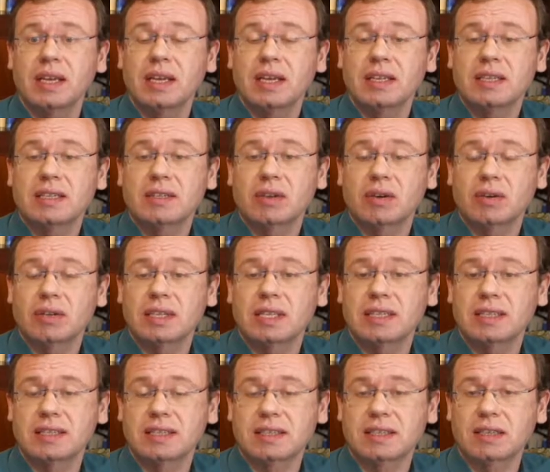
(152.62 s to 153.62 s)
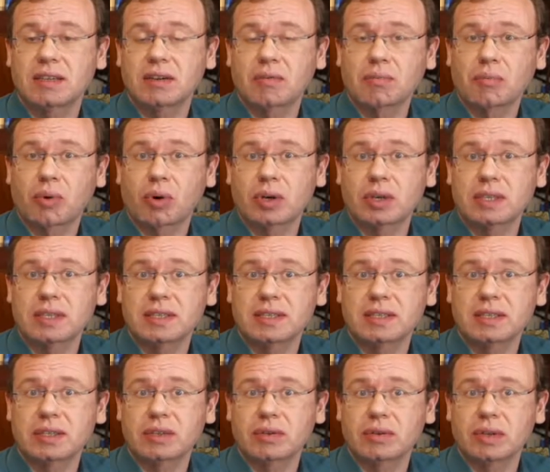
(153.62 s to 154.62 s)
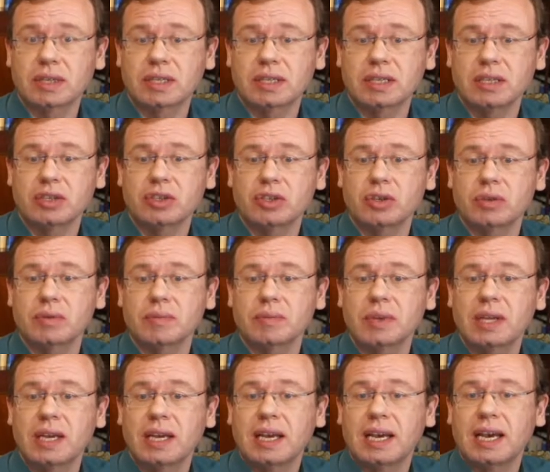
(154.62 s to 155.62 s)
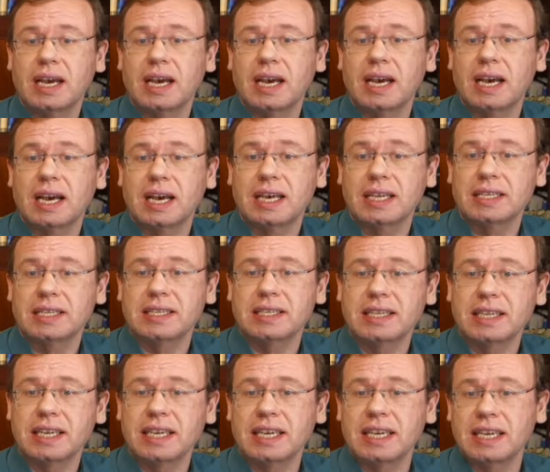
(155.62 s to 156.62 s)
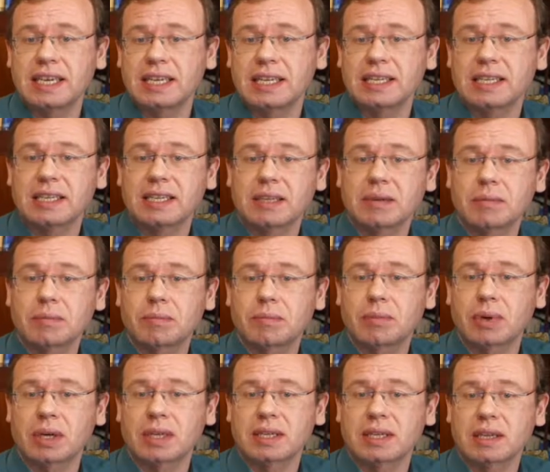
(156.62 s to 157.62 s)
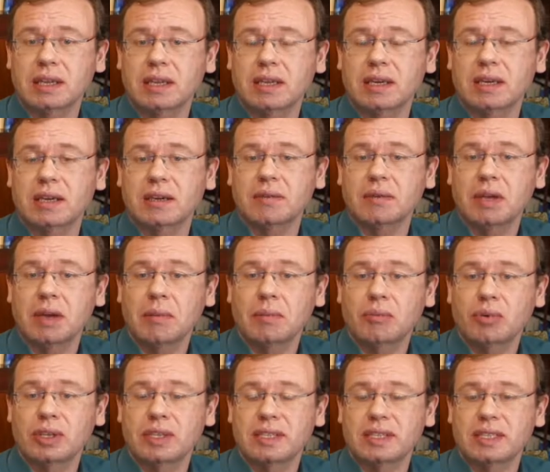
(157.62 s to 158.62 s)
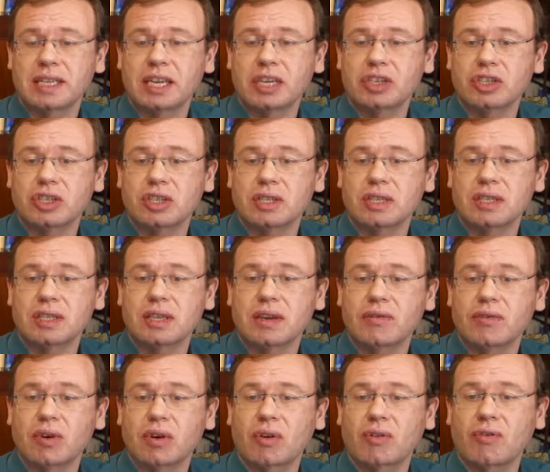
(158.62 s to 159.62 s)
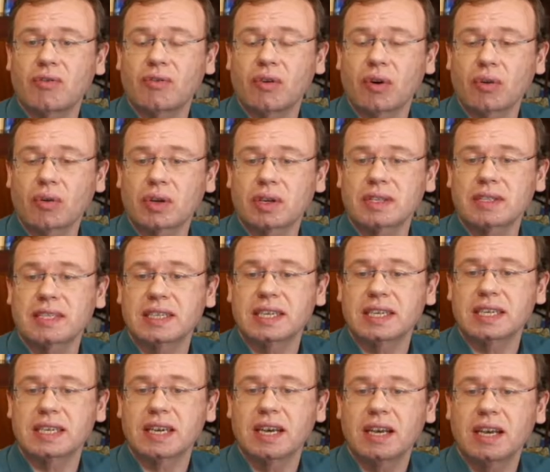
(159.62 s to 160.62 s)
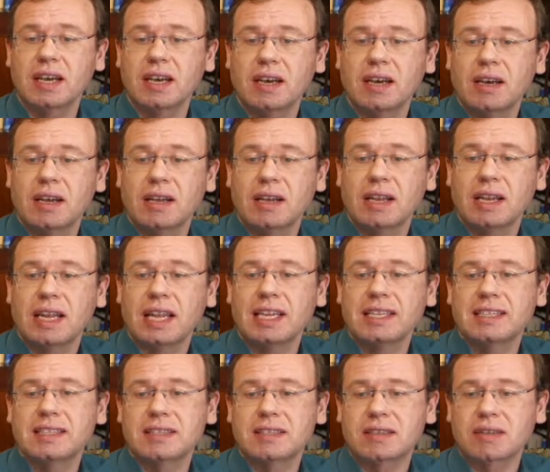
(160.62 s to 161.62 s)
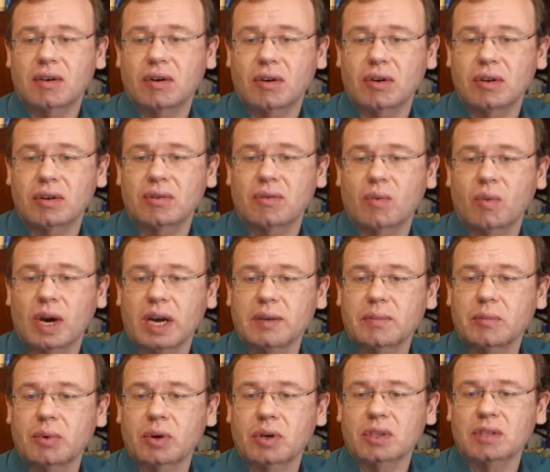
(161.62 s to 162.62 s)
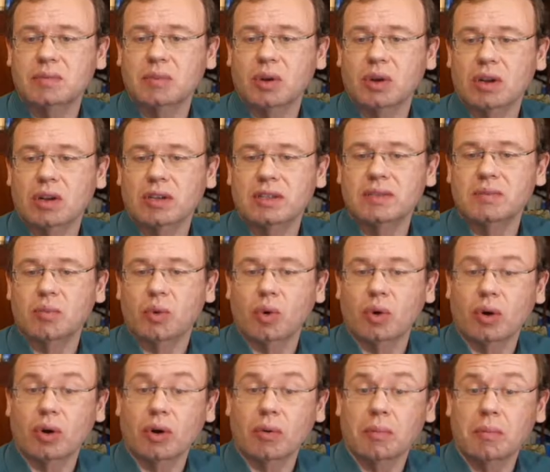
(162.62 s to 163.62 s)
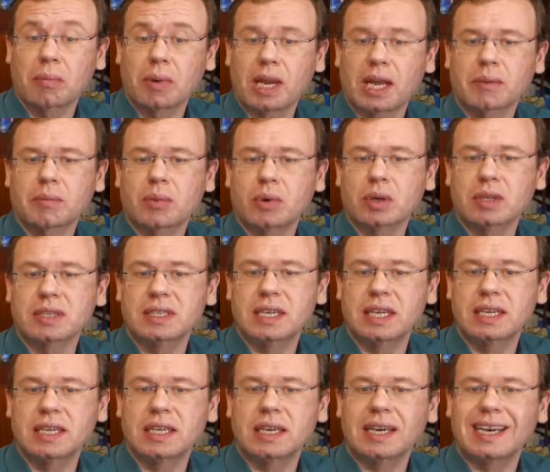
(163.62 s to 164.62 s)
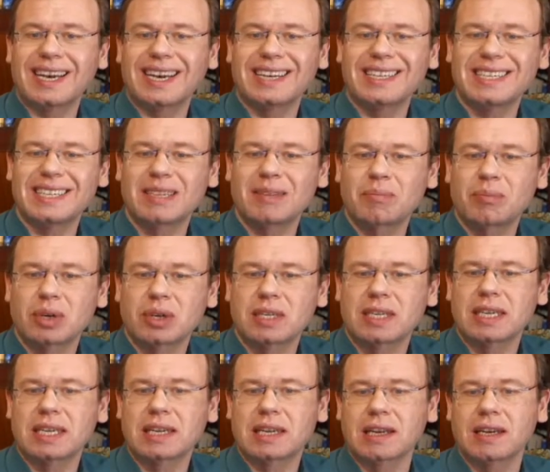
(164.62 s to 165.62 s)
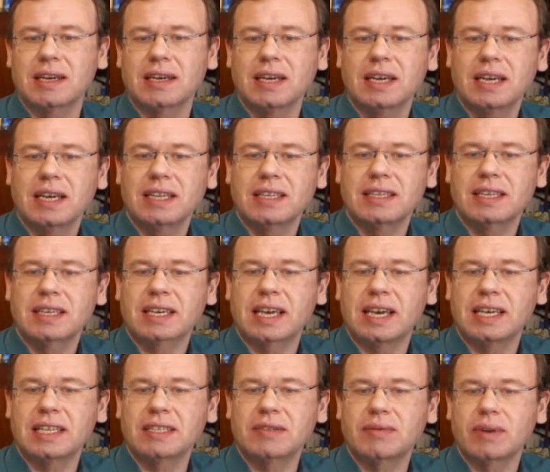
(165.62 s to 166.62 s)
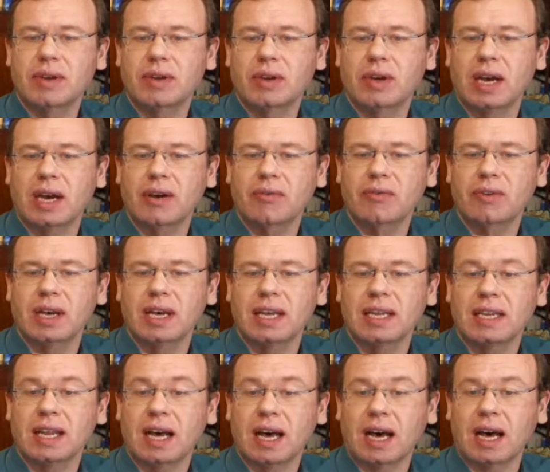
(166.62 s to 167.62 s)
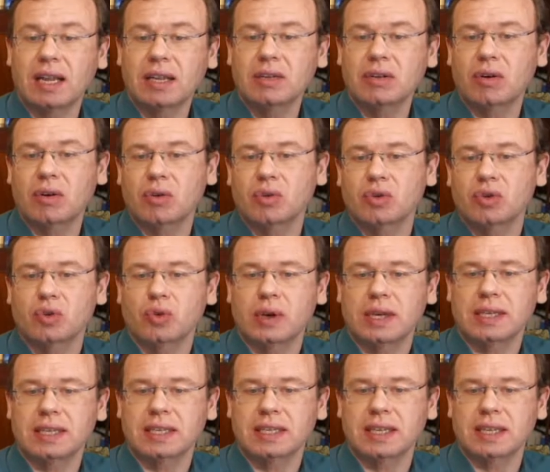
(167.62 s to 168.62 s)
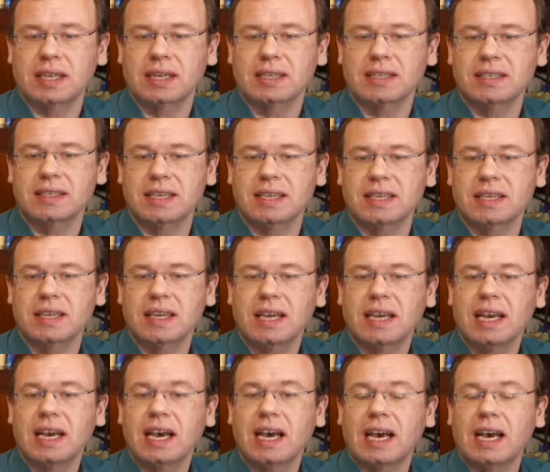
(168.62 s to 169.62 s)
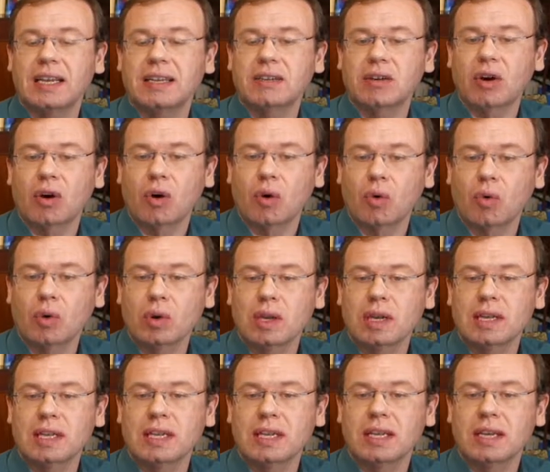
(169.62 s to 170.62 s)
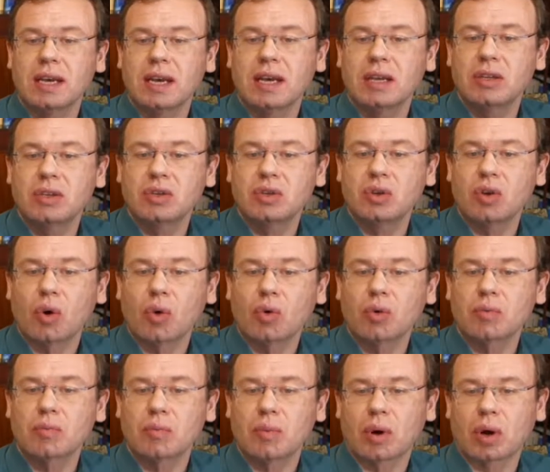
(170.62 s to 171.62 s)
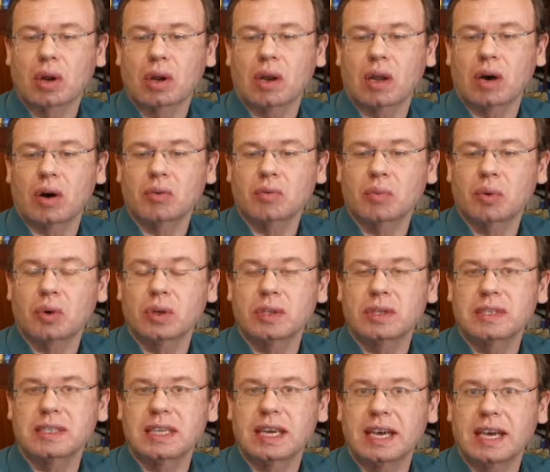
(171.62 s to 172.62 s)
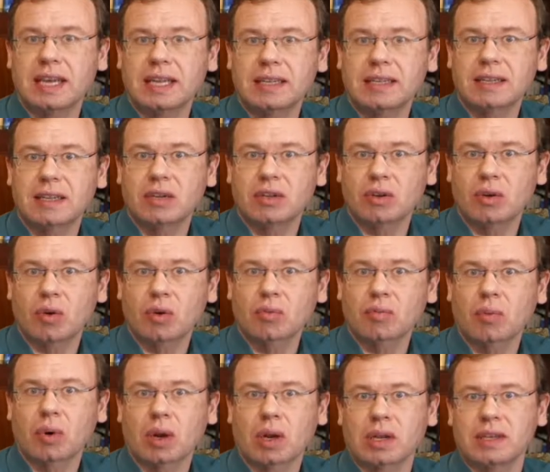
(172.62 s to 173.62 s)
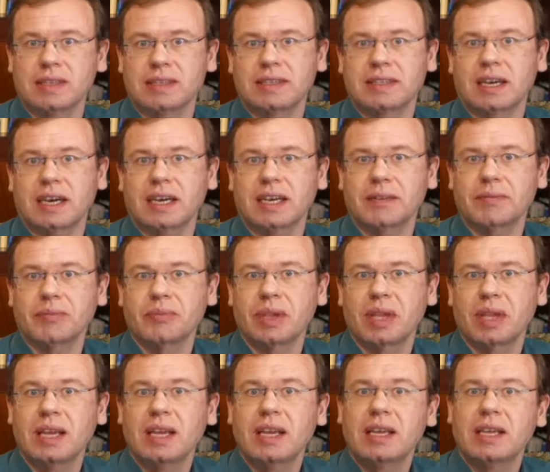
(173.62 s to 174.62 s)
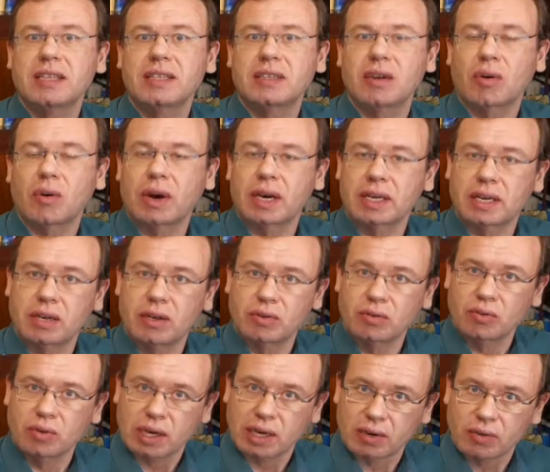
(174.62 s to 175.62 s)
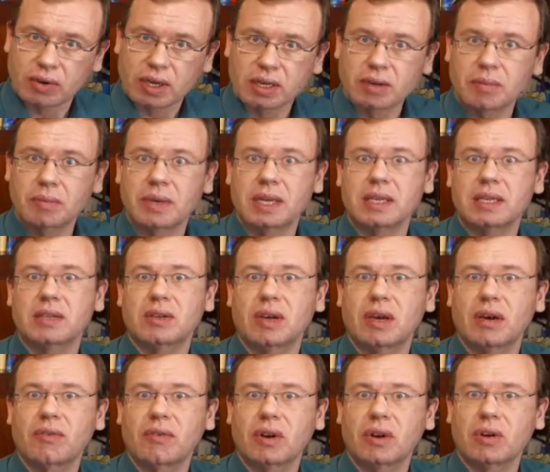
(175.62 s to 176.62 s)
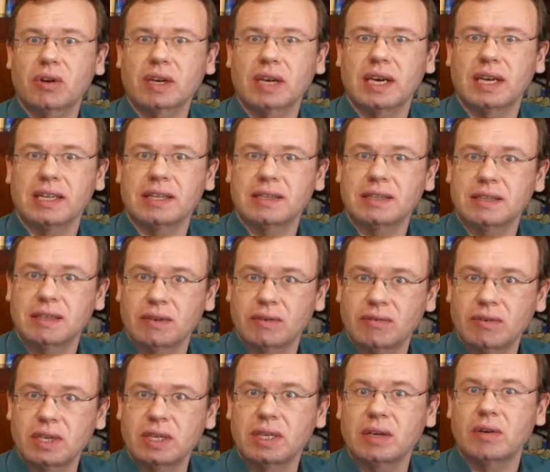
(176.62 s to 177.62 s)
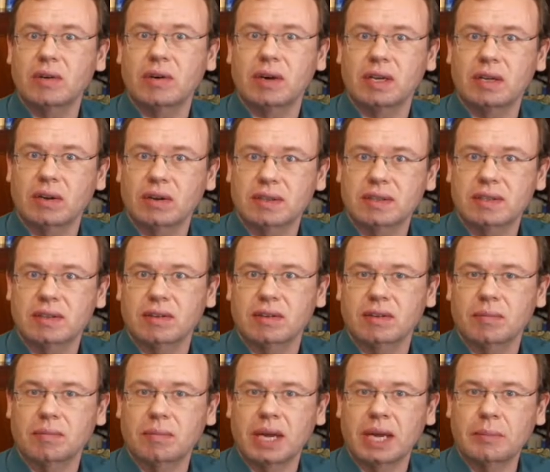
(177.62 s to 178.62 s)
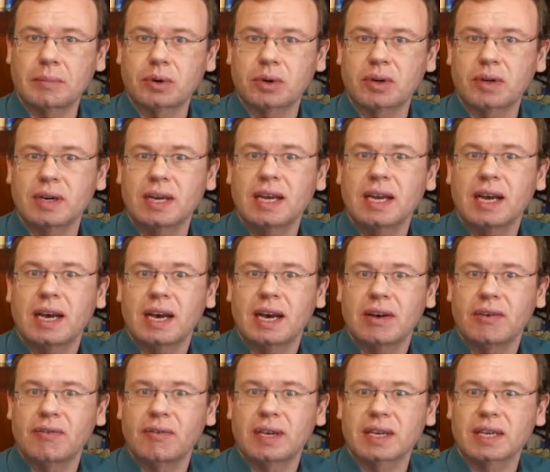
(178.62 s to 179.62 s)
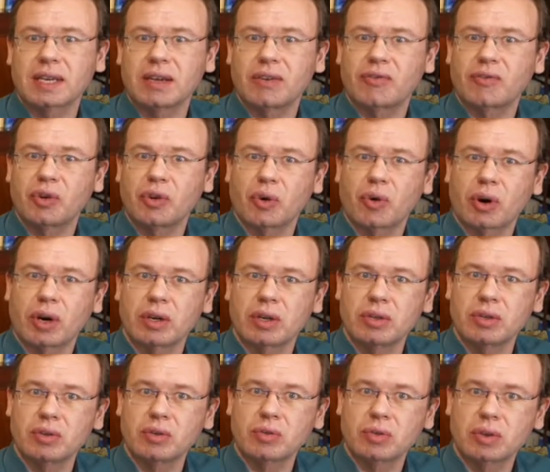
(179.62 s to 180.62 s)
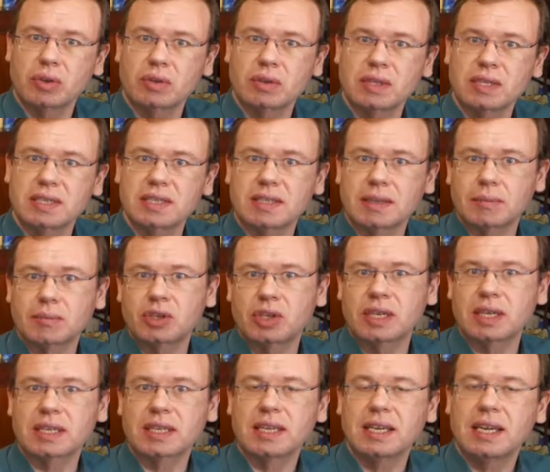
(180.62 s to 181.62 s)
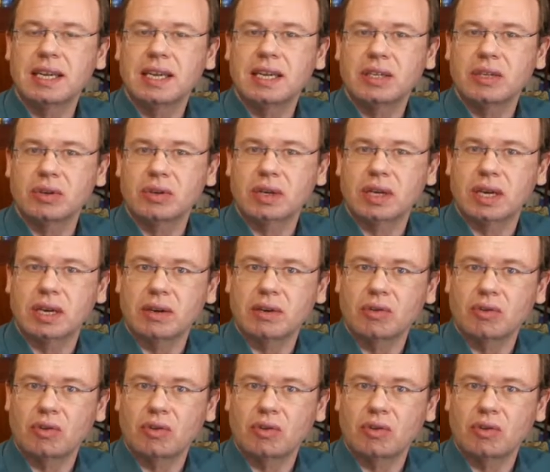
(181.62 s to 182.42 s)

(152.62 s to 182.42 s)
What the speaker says: So this is an important security issue. And in the particular presentation, they were focusing less on white box models, more on black box data, and in particular, the case where you have an unknown training data set and only known model outputs and a known model design. So I can really recommend to have a look at the video and also the paper. I think if you're new to the subject, you can